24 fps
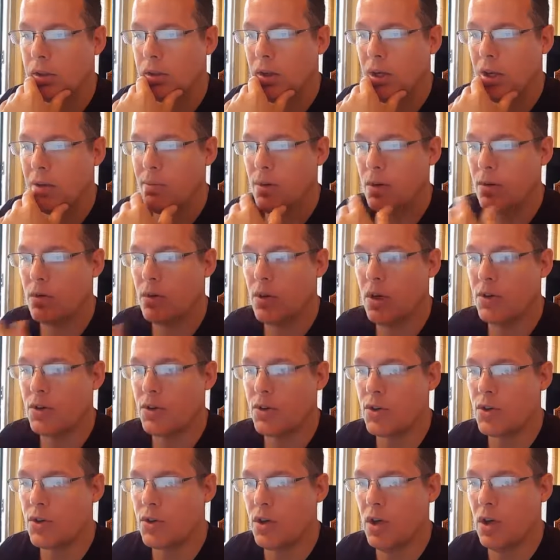Talk about
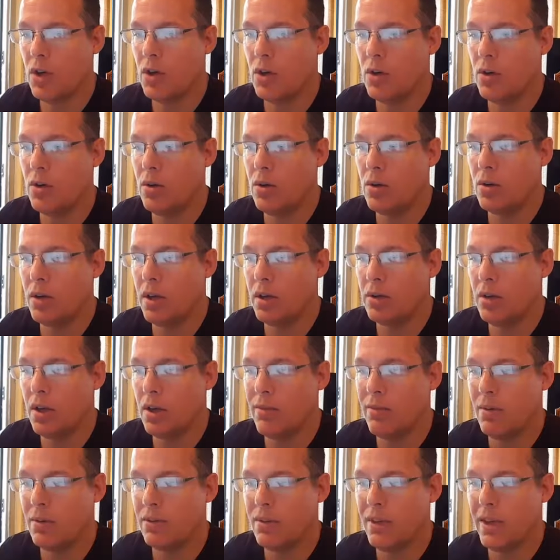Roger Stone. I
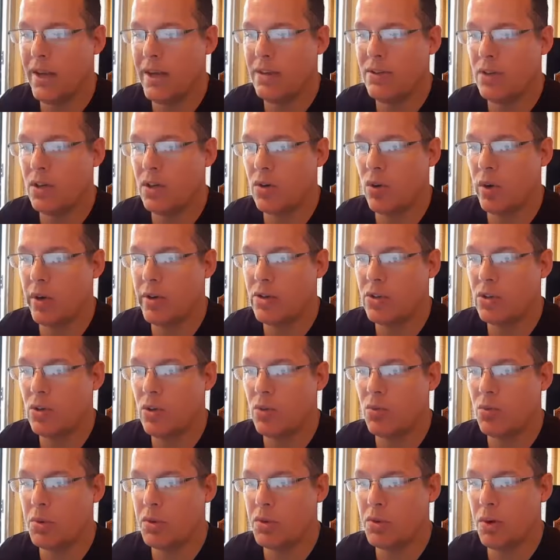talk about the Antichrist
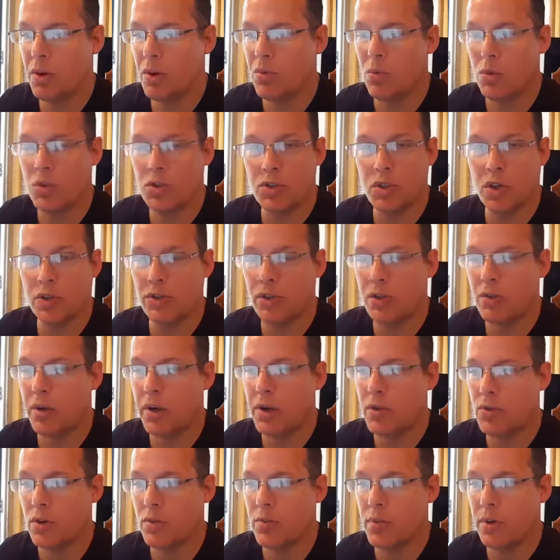soon return. We'll start the
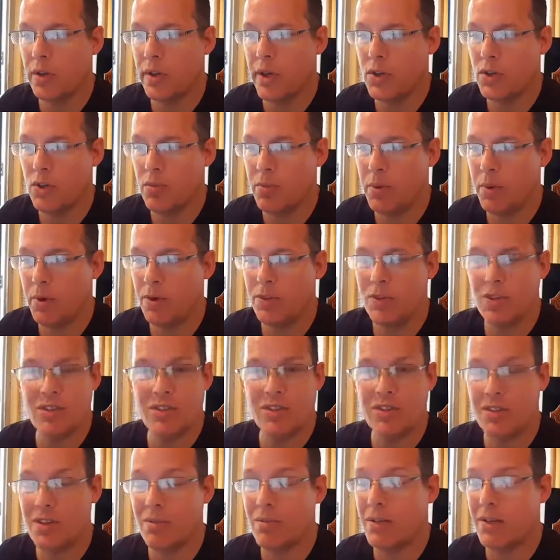Great Tribulation period.
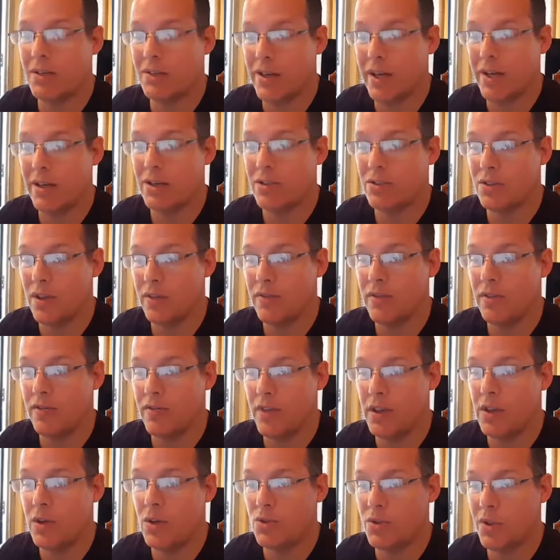Just some of the titles of the
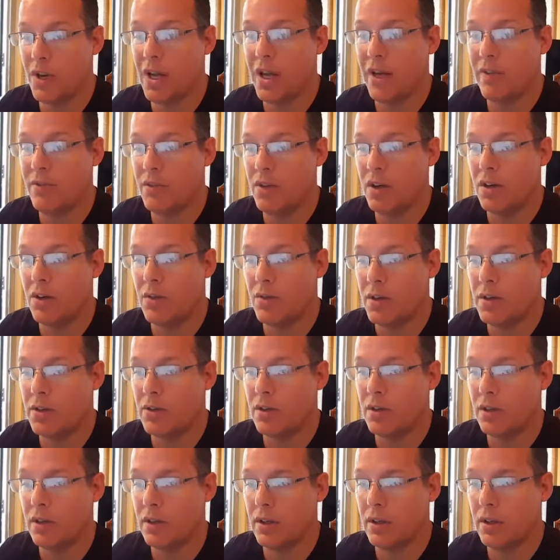videos that I've done
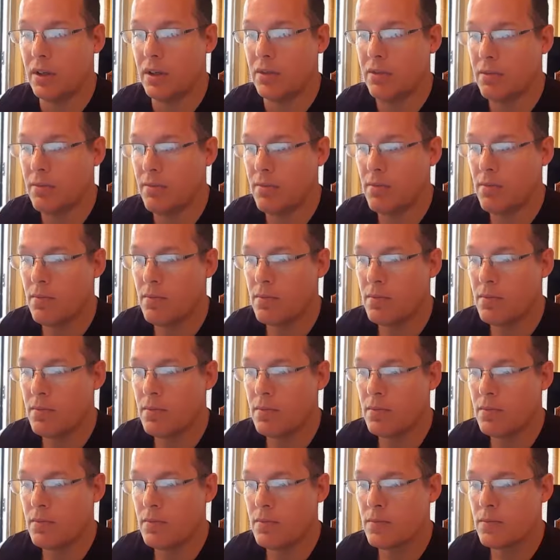recently. Yeah.
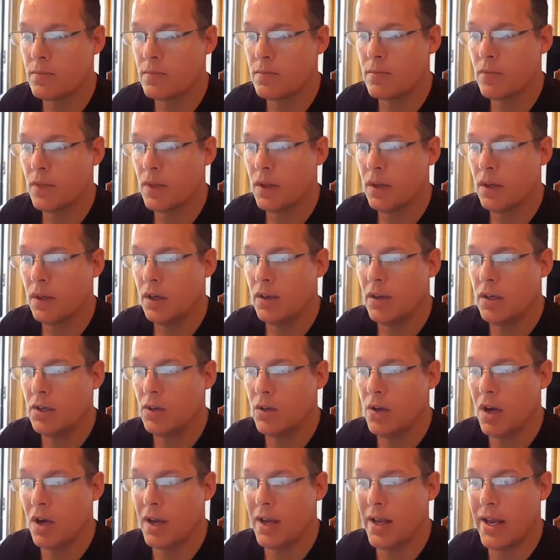And then
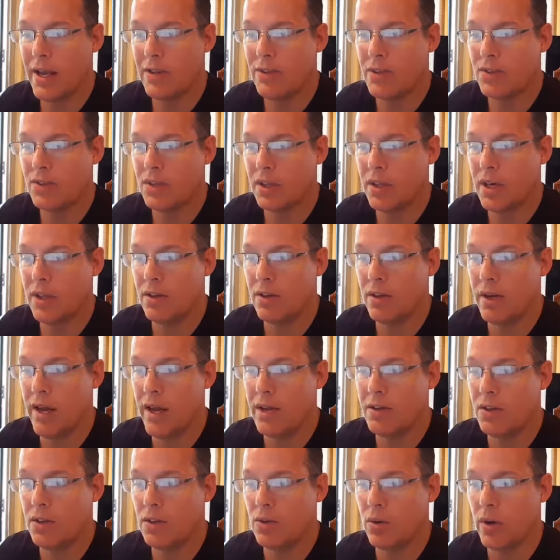you got to add this together.
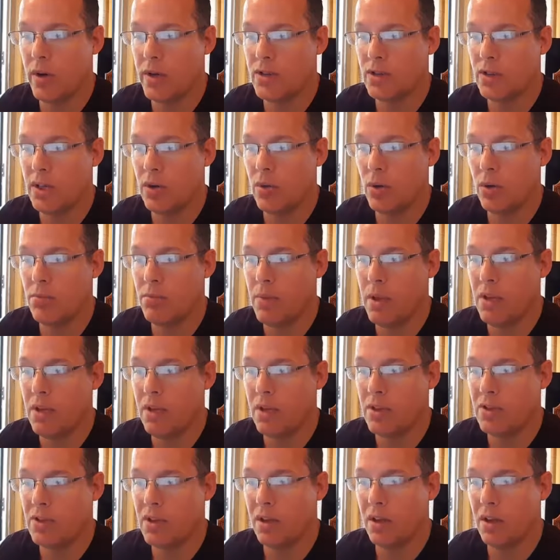Antichrist secret meeting
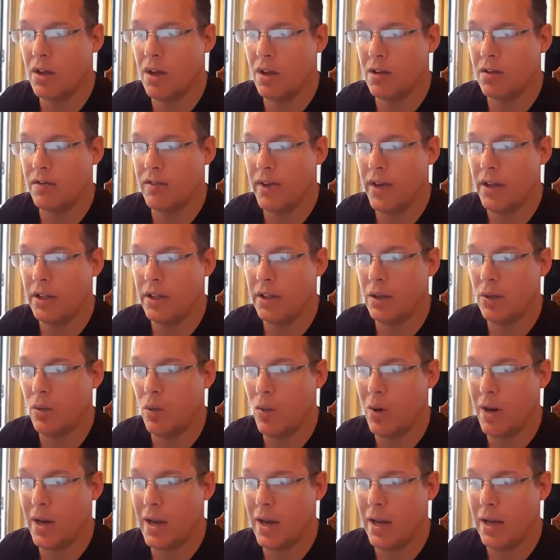in Silicon Valley.
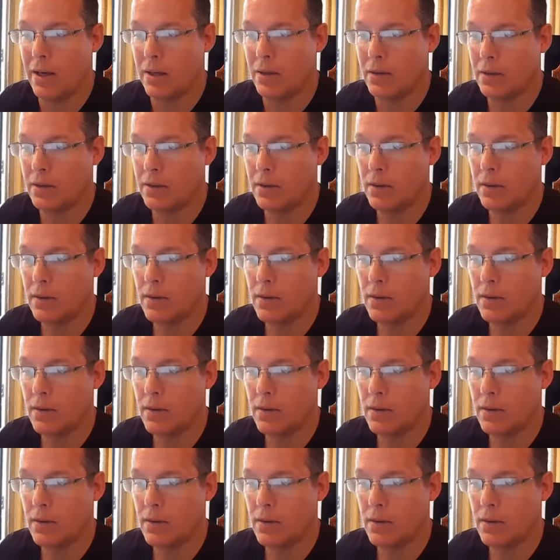Wow.